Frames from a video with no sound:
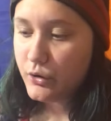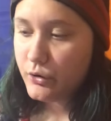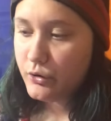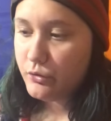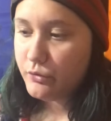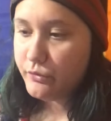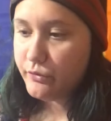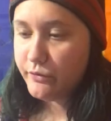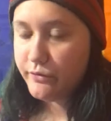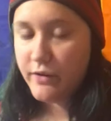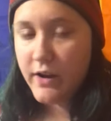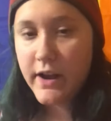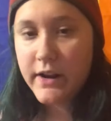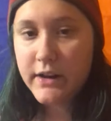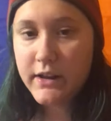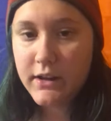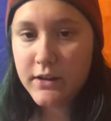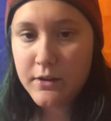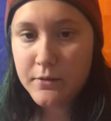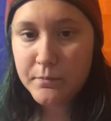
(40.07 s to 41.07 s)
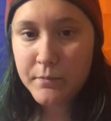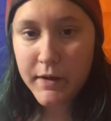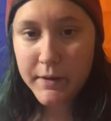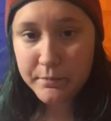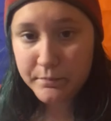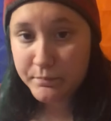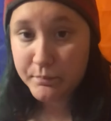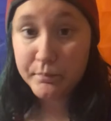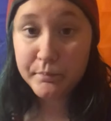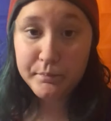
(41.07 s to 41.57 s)
for finding my
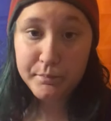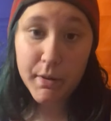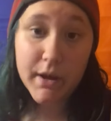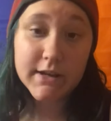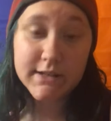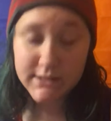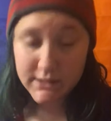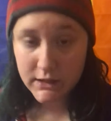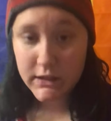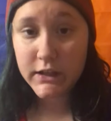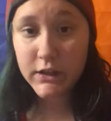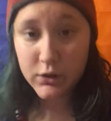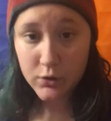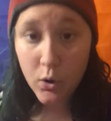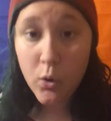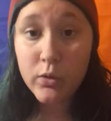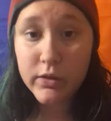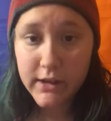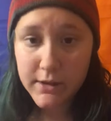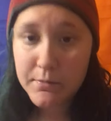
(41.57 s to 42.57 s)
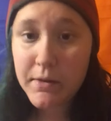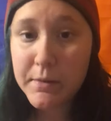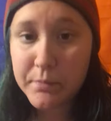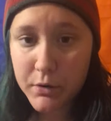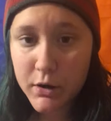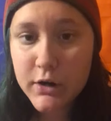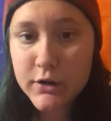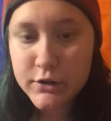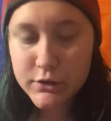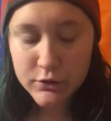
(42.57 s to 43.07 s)
basically only my
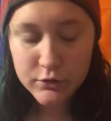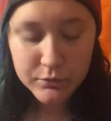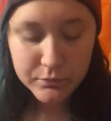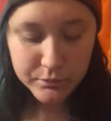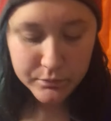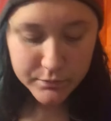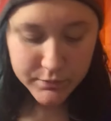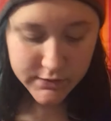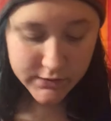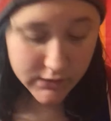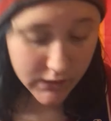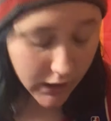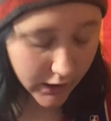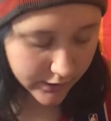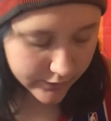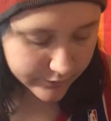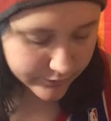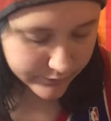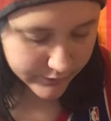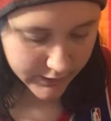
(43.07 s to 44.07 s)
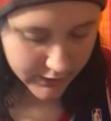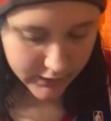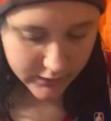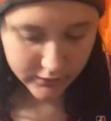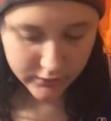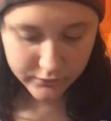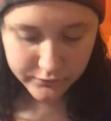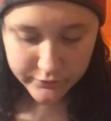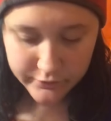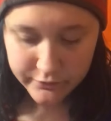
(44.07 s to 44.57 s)
personal stuff
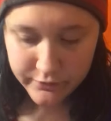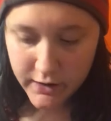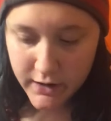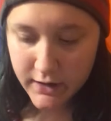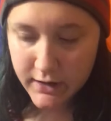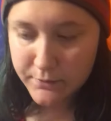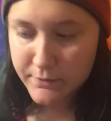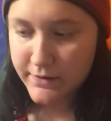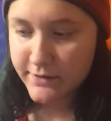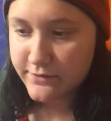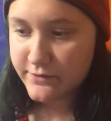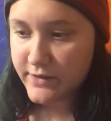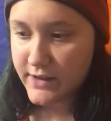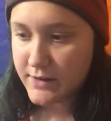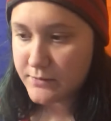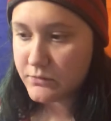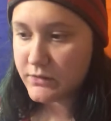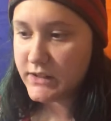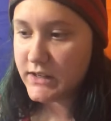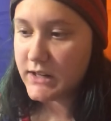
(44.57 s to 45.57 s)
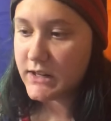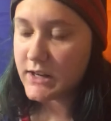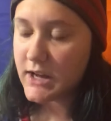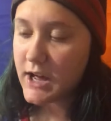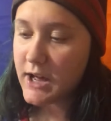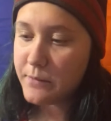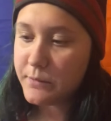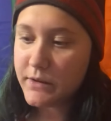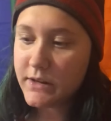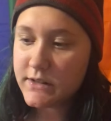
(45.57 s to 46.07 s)
and for finding my family and
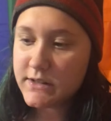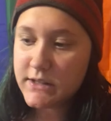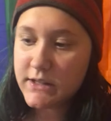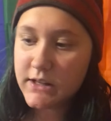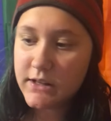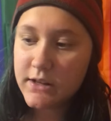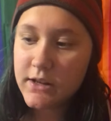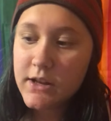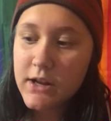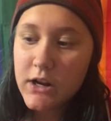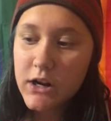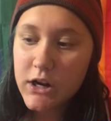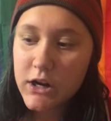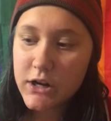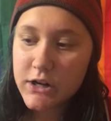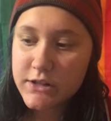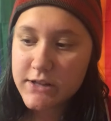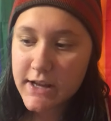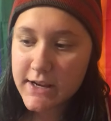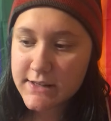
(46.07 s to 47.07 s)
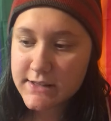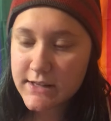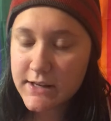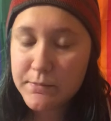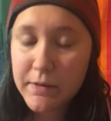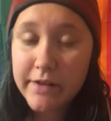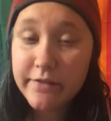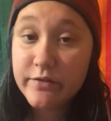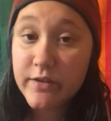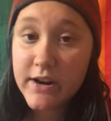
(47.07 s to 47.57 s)
commenting or texting
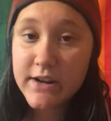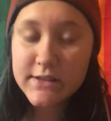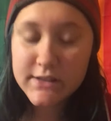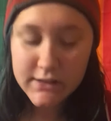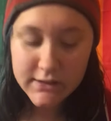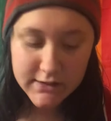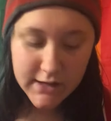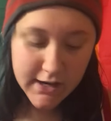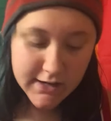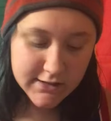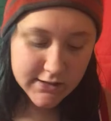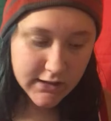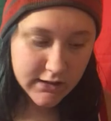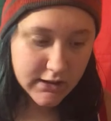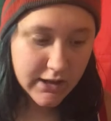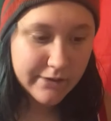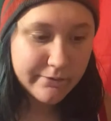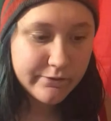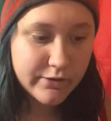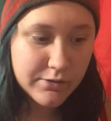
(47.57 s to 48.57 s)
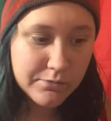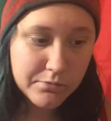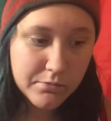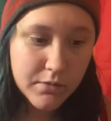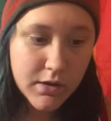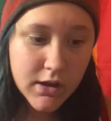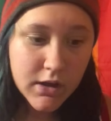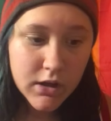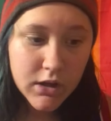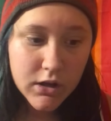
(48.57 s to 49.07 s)
my friends and texting them from
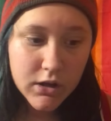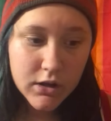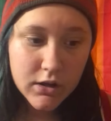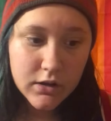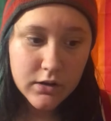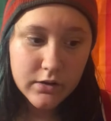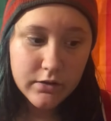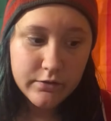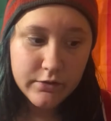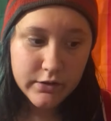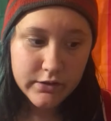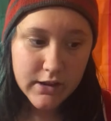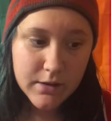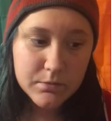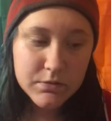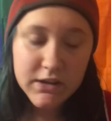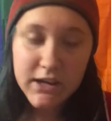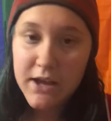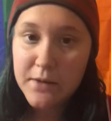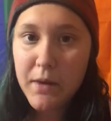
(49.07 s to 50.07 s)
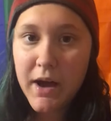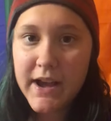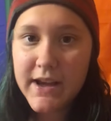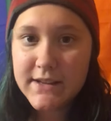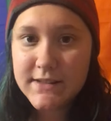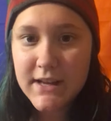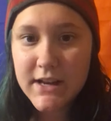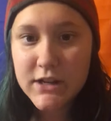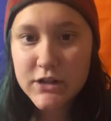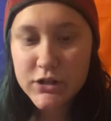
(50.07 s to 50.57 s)
for them to get my
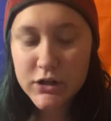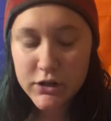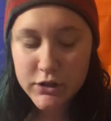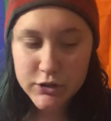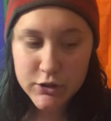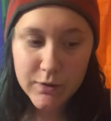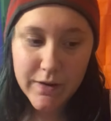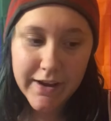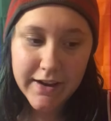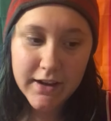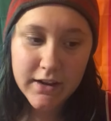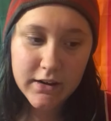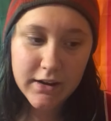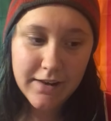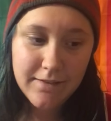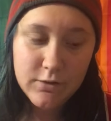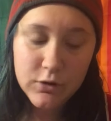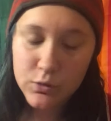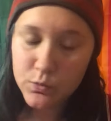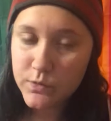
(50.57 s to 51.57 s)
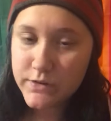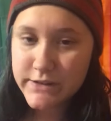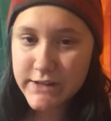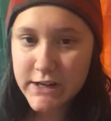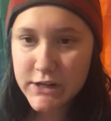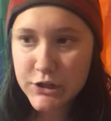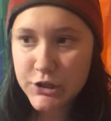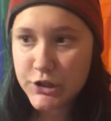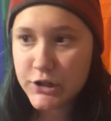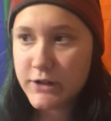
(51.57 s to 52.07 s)
attention so I can give you
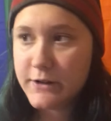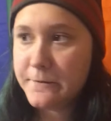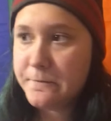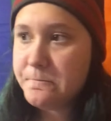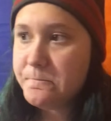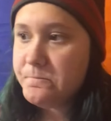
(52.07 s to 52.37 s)
attention.